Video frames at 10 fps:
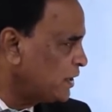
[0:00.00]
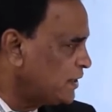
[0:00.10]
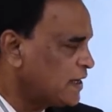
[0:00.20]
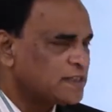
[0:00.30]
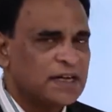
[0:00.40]
to
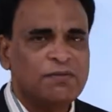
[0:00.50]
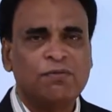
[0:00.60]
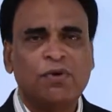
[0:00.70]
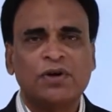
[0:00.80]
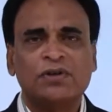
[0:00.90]
index and
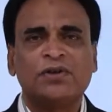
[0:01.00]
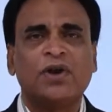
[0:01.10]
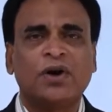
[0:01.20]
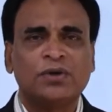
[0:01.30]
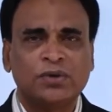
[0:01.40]
what
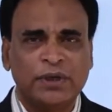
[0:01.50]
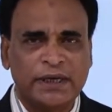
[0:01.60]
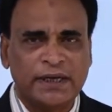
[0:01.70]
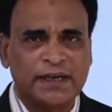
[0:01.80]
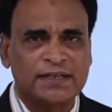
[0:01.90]
not to
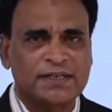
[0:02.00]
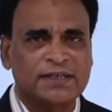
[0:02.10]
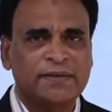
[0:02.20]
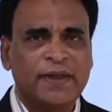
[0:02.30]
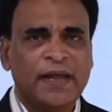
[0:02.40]
index.